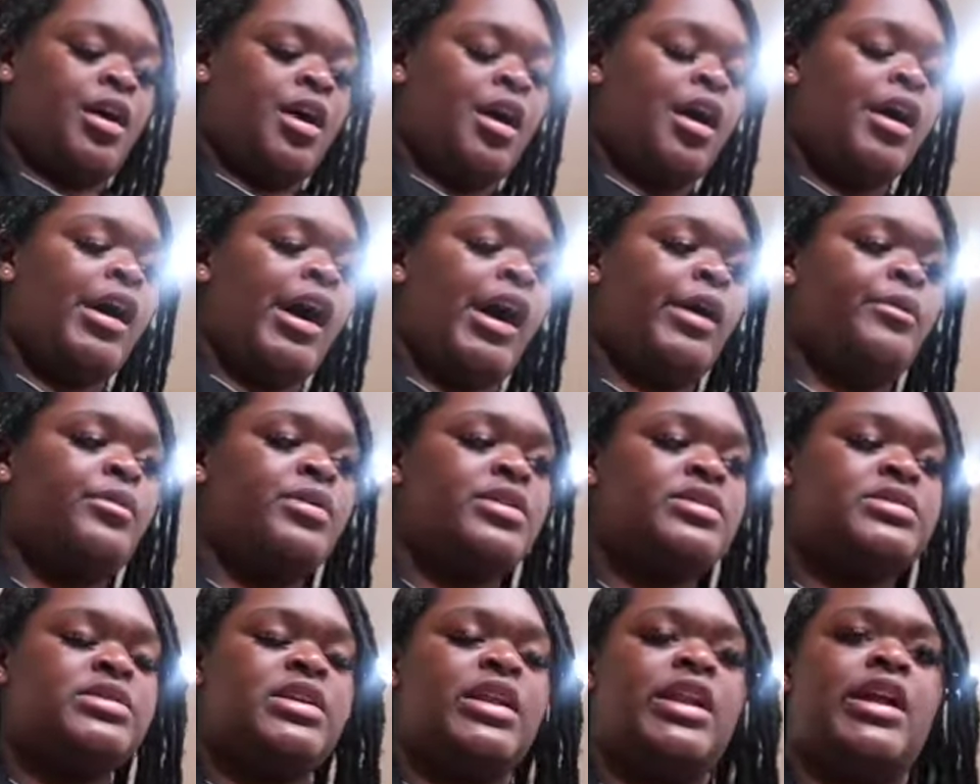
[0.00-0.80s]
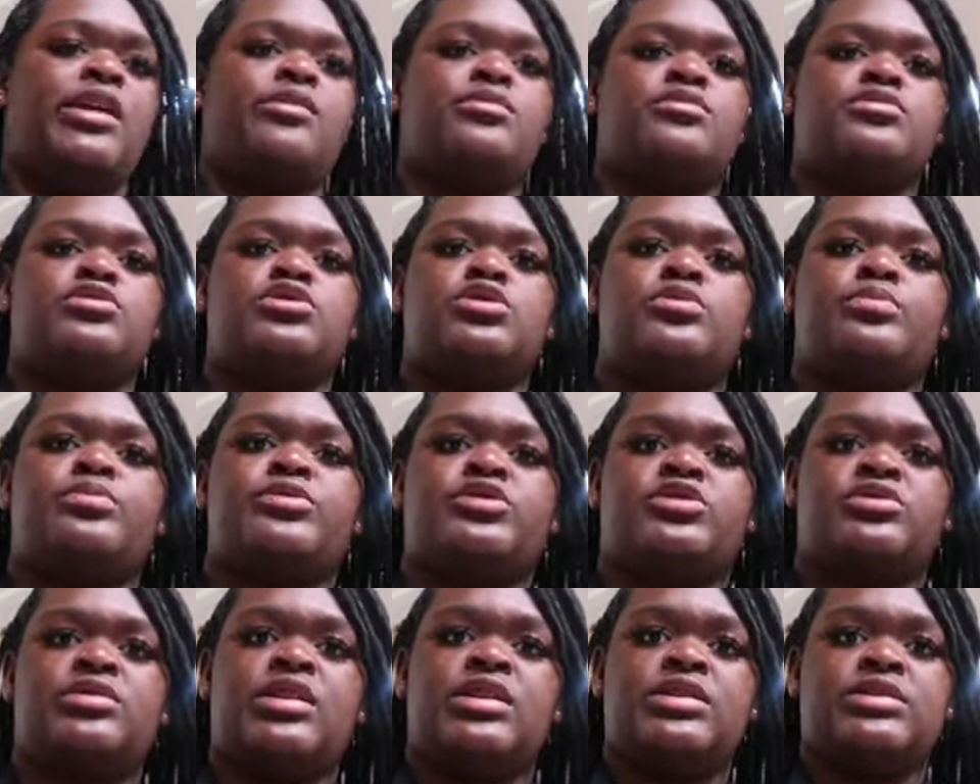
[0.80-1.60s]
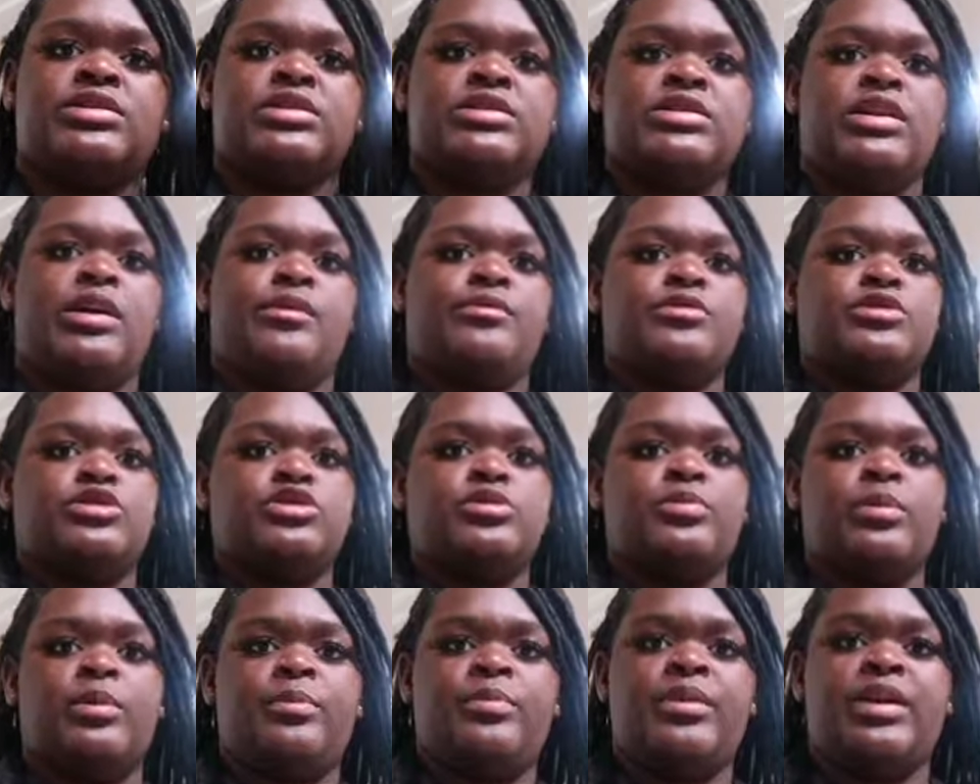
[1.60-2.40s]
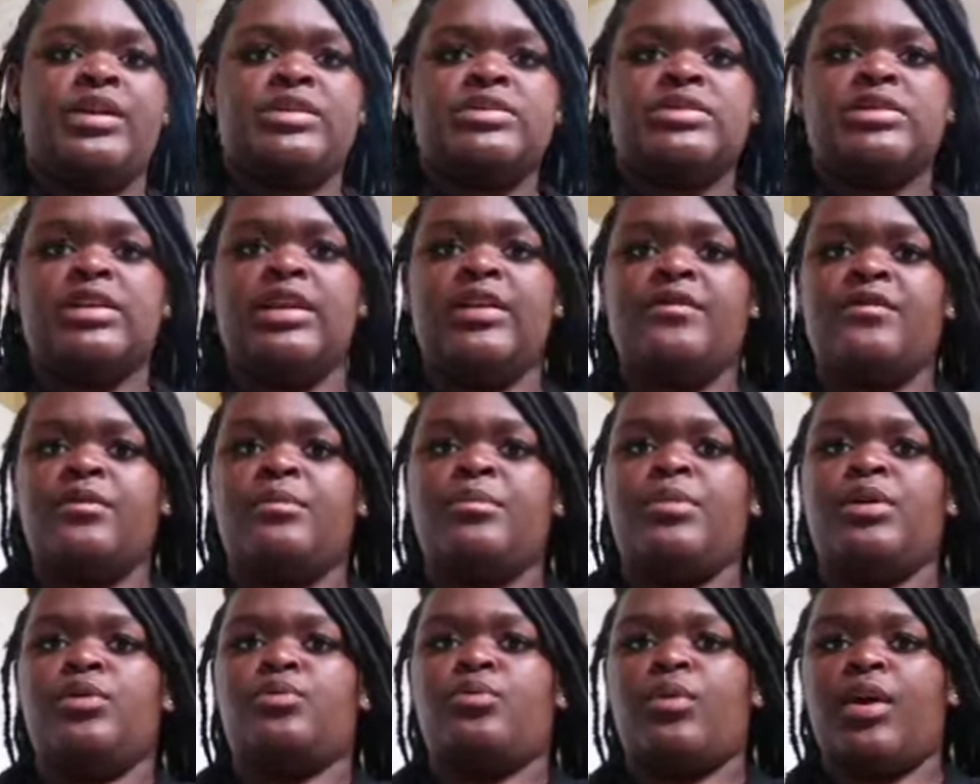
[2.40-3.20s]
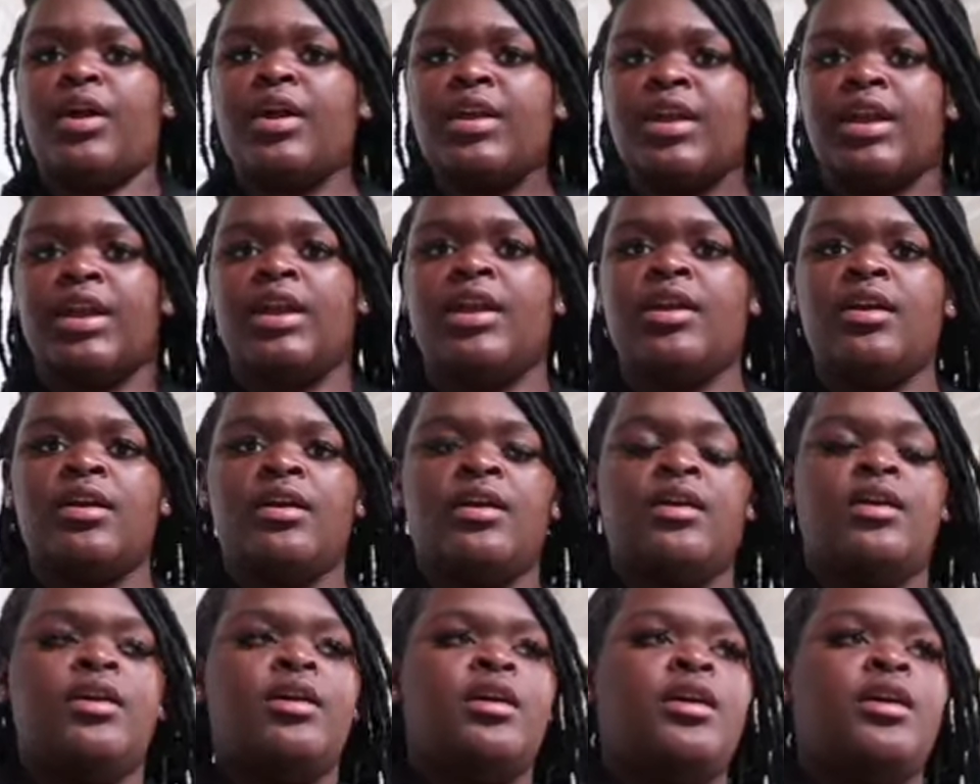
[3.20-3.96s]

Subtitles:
I wouldn't say I was super stressed, because I was super blessed to even be working